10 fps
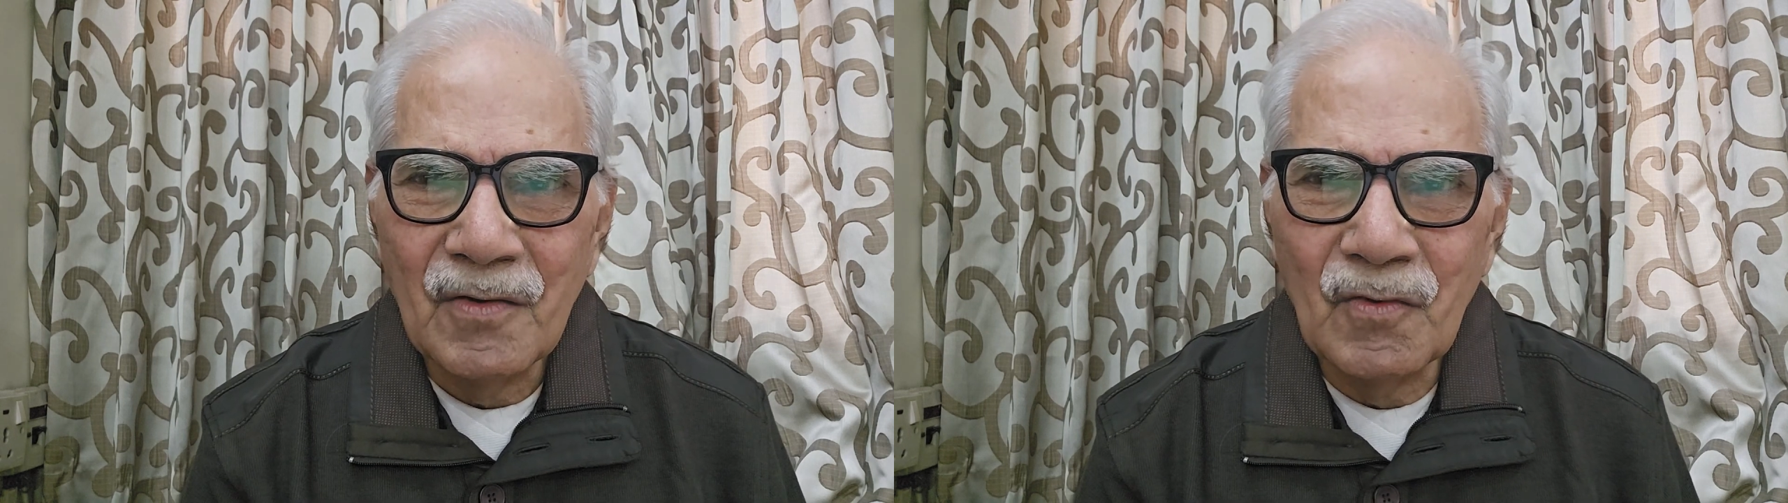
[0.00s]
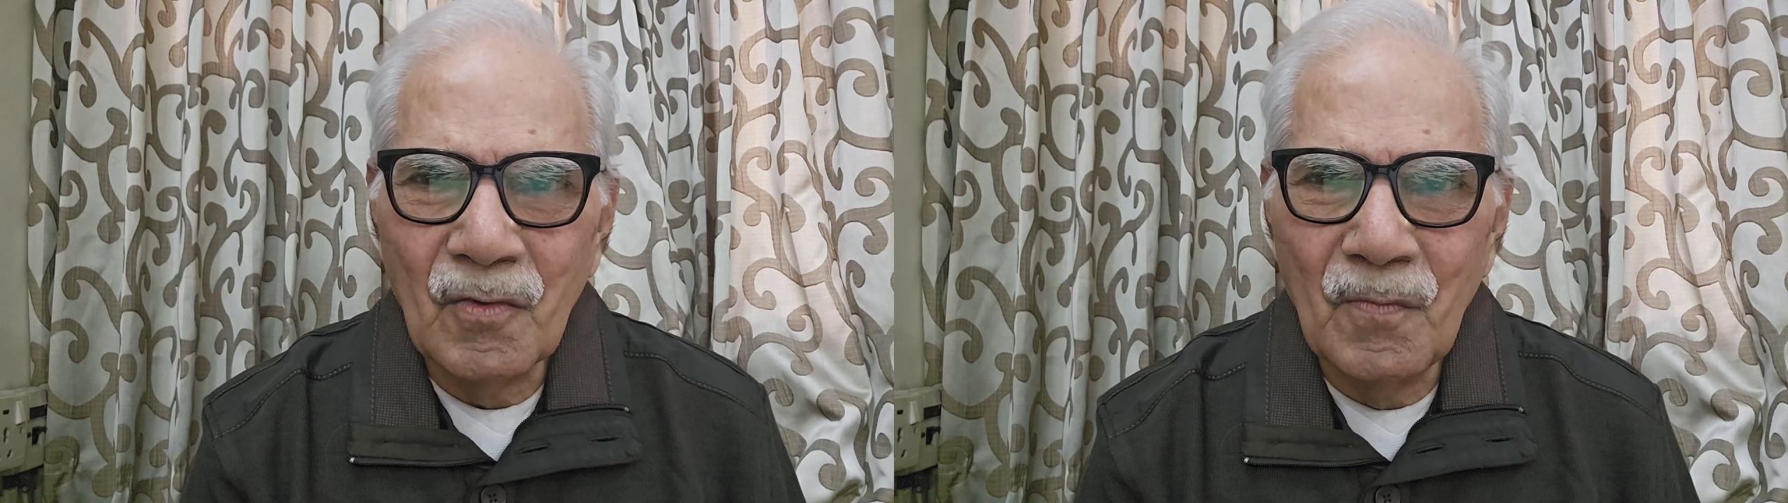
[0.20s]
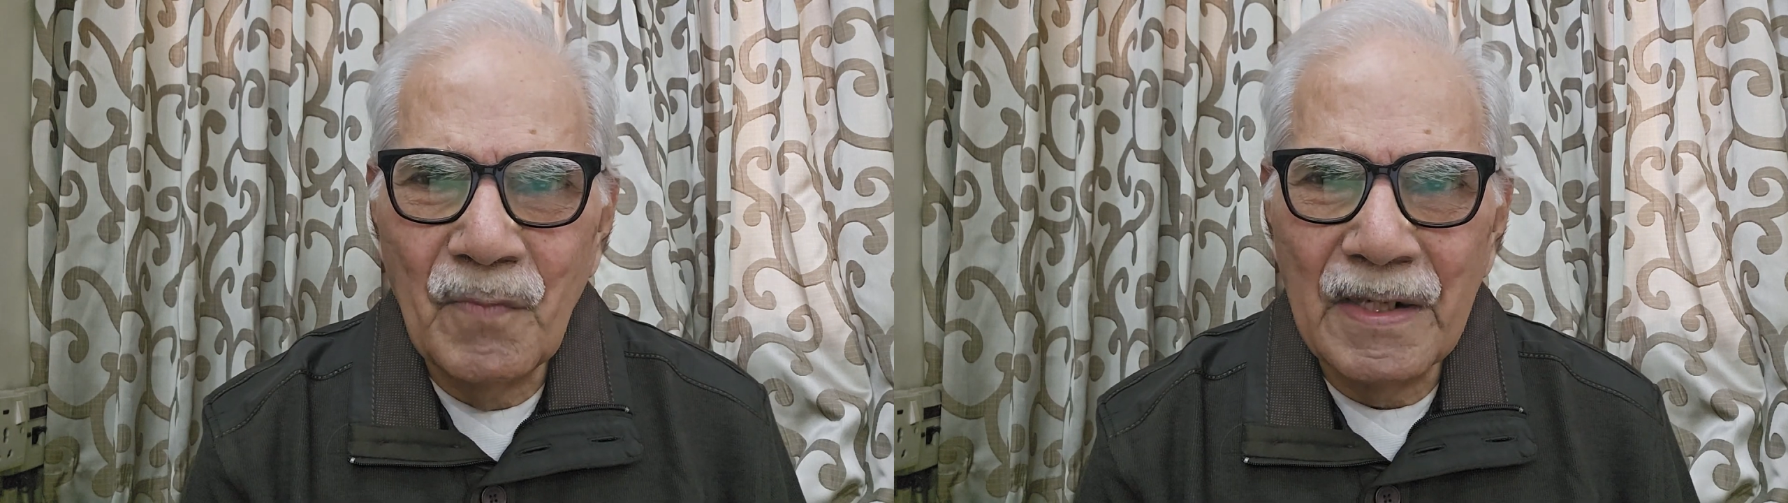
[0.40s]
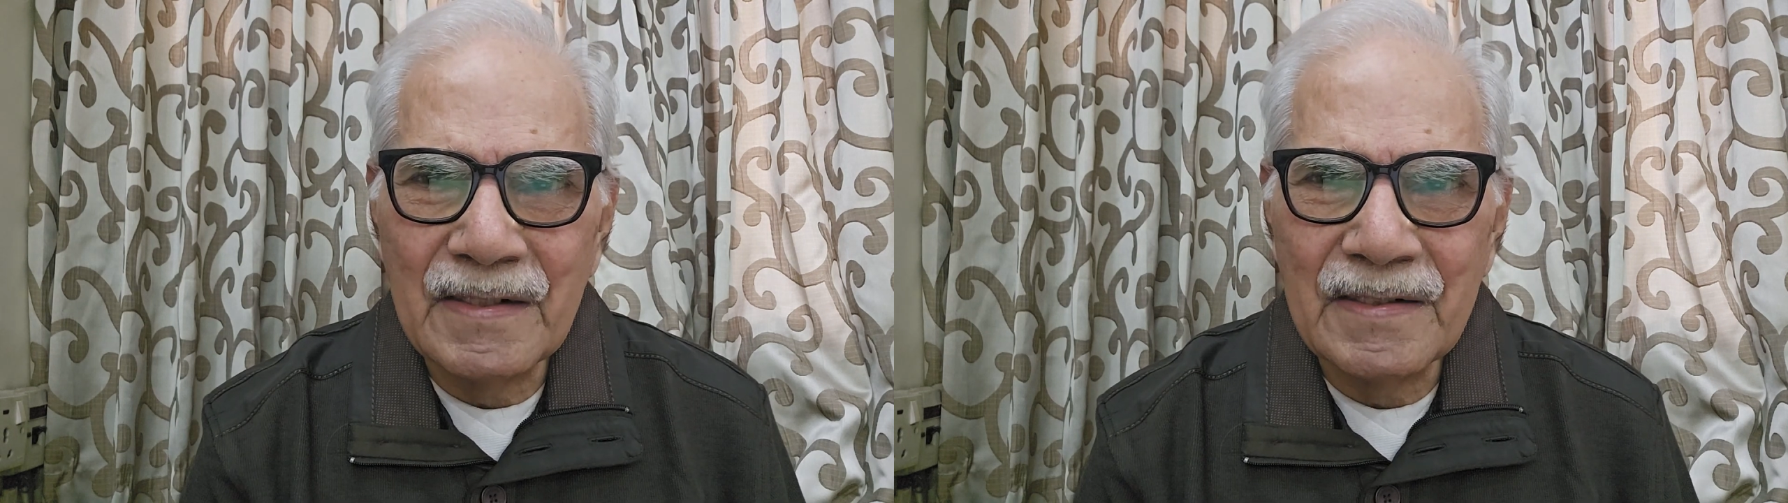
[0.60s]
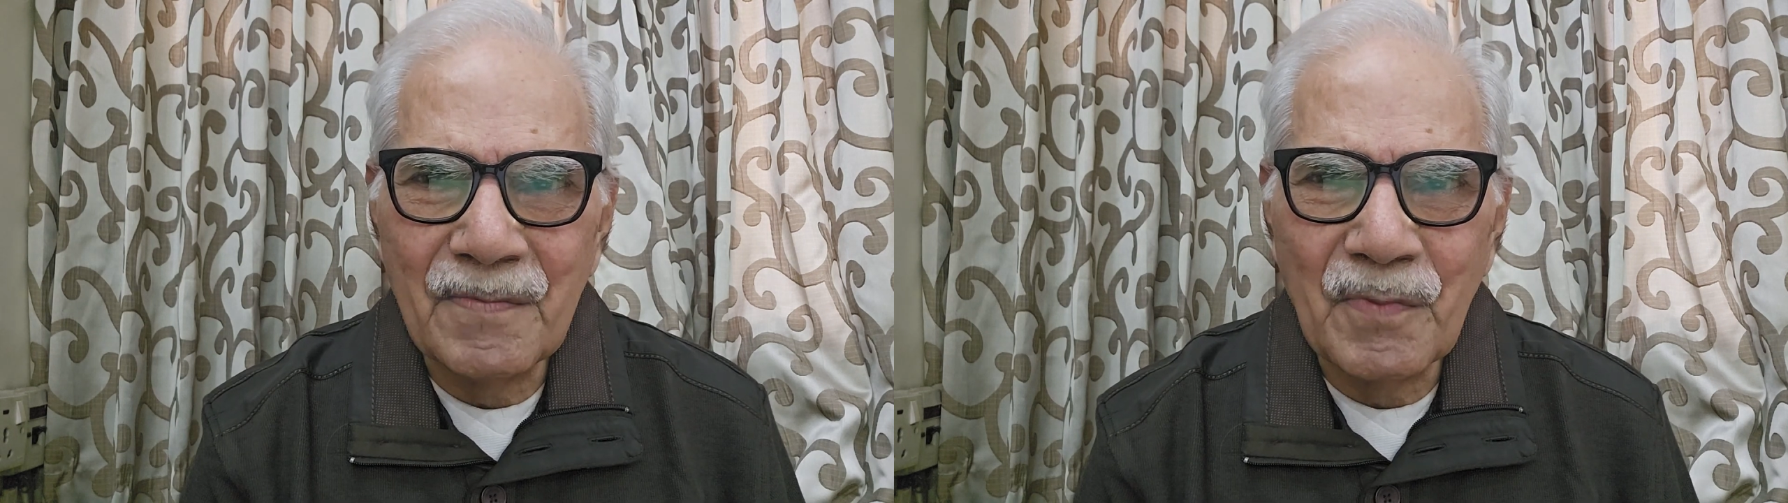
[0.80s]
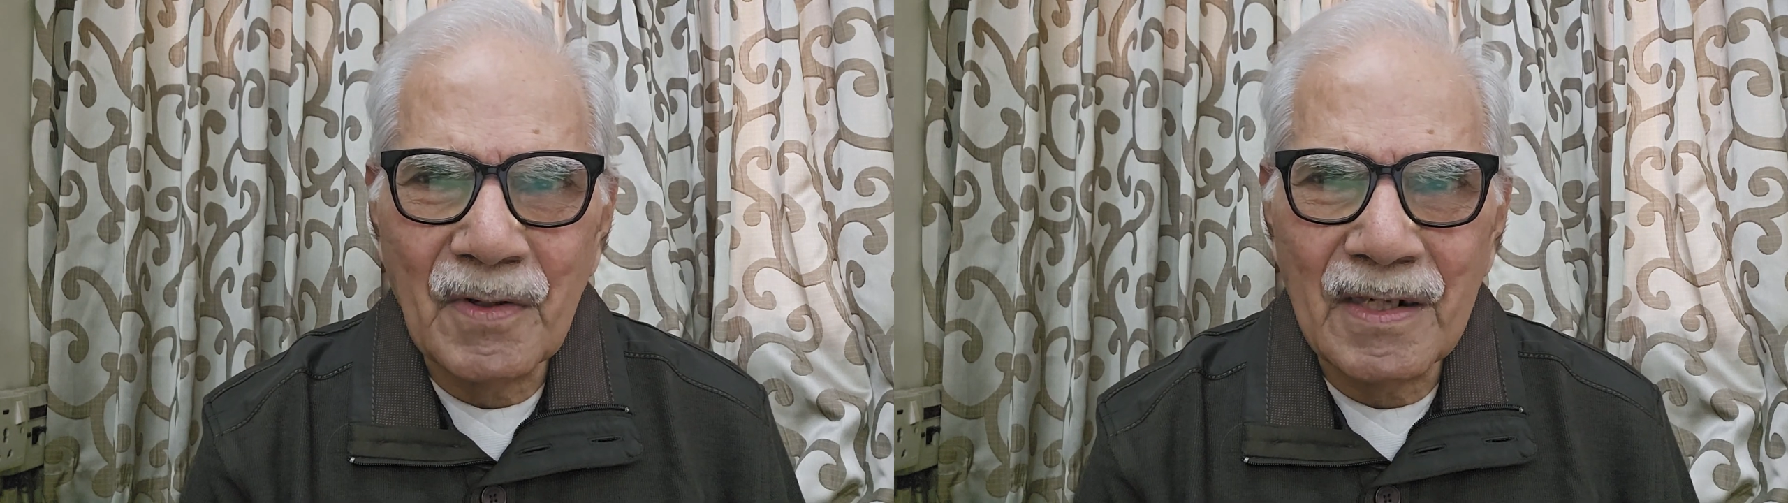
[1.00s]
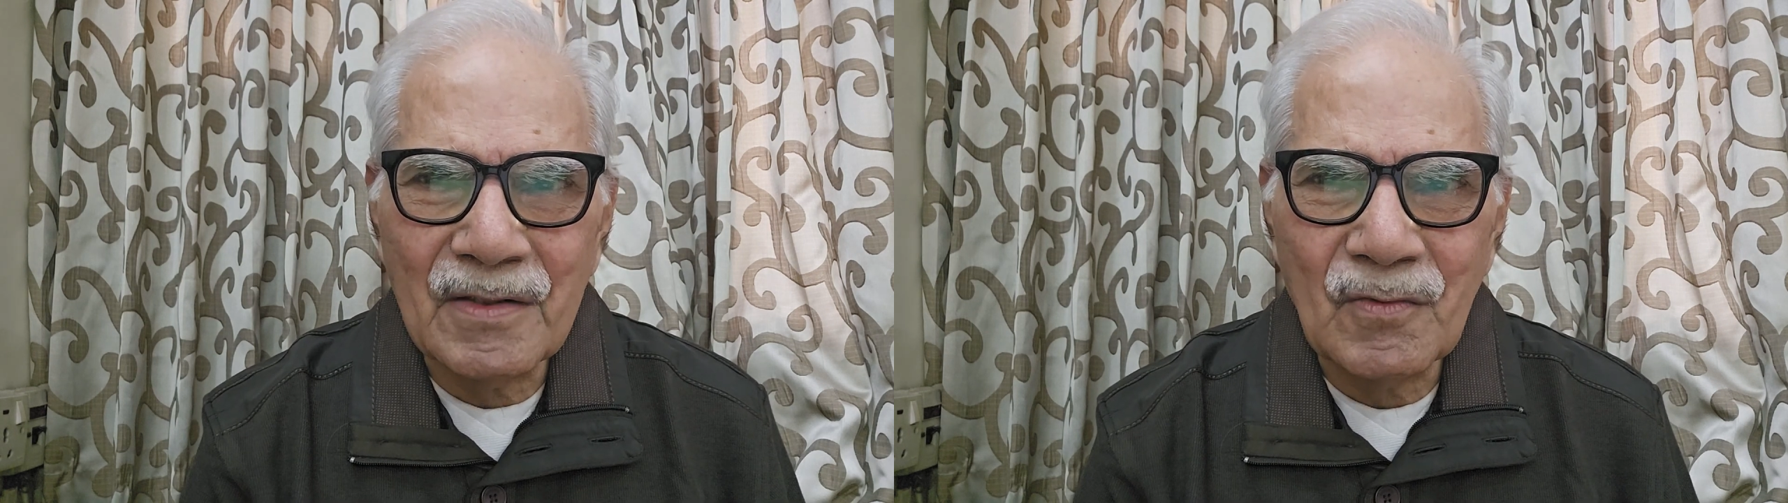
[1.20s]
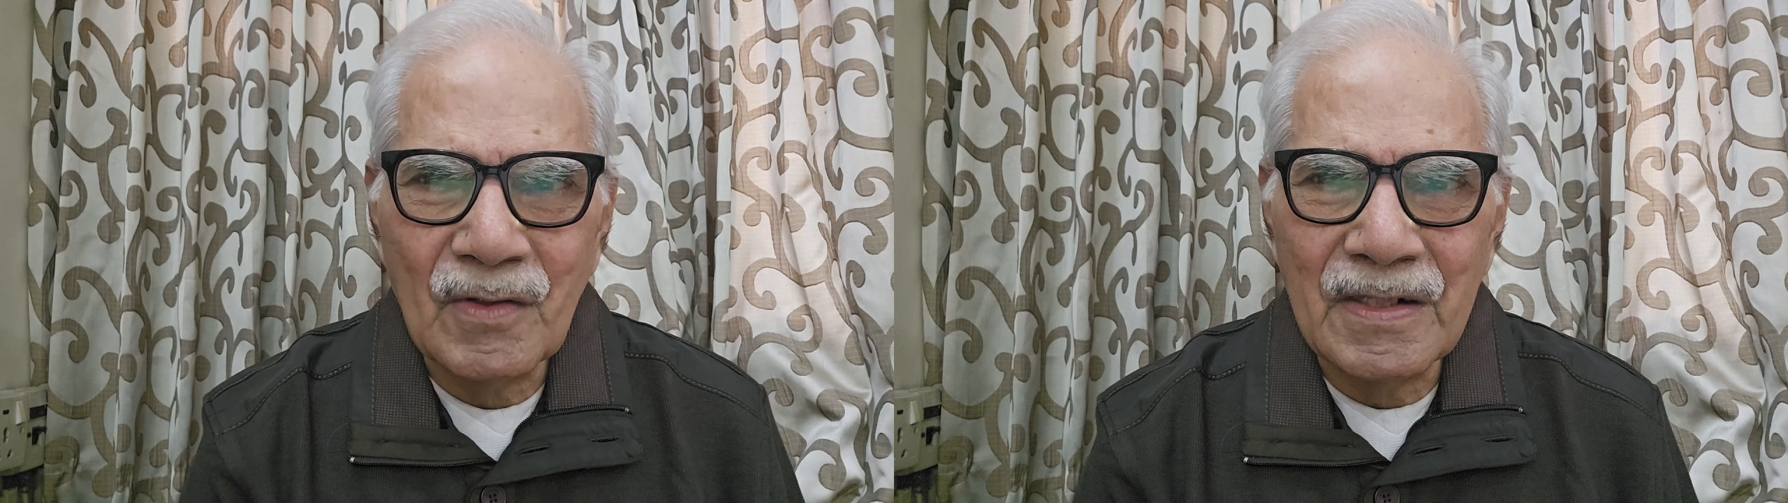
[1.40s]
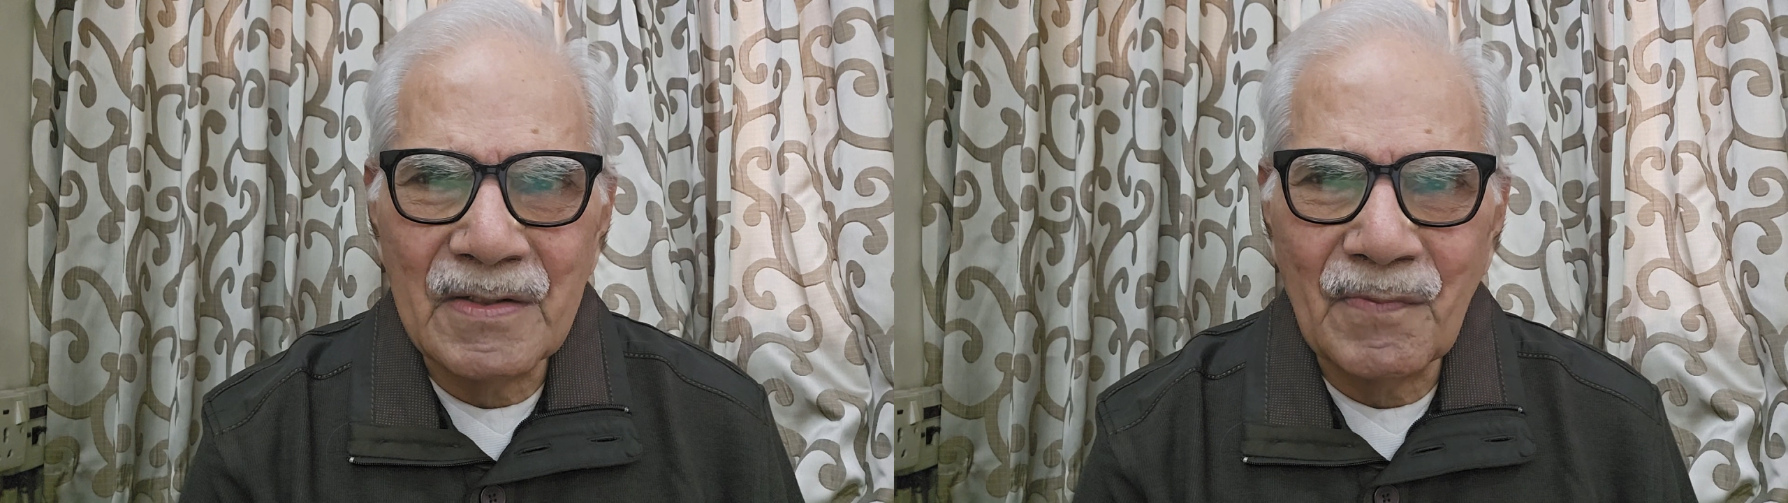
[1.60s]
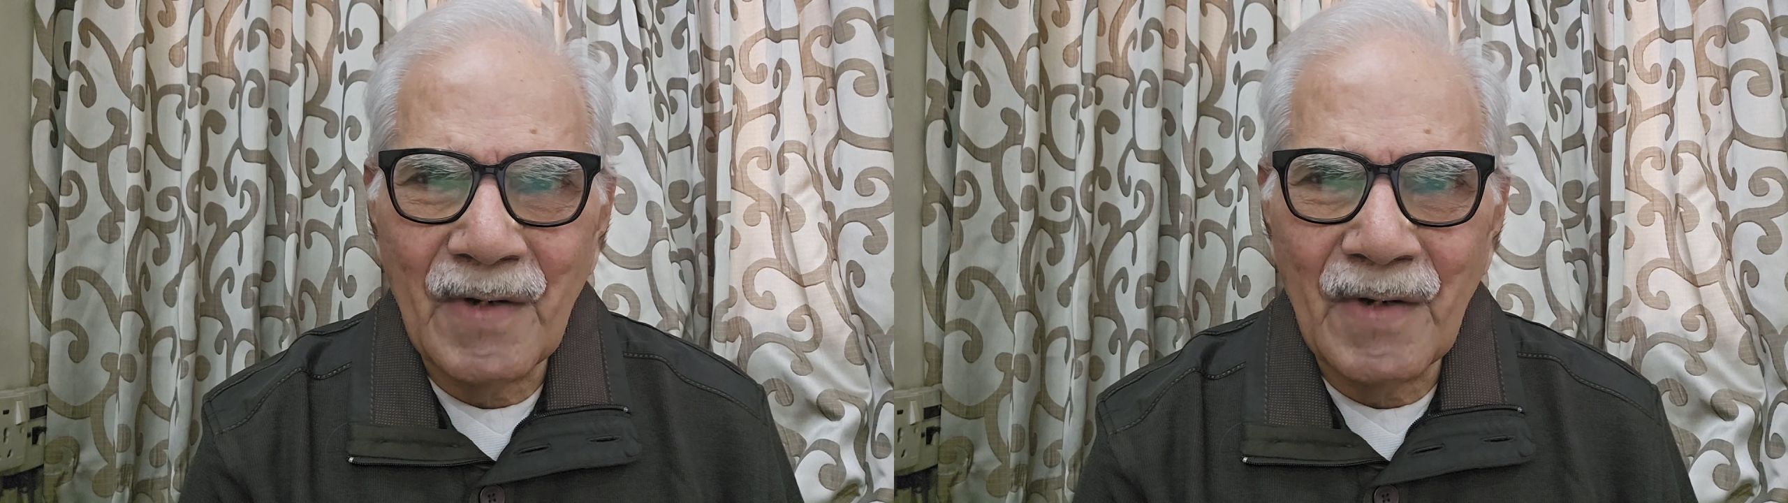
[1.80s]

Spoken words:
to bring the product to its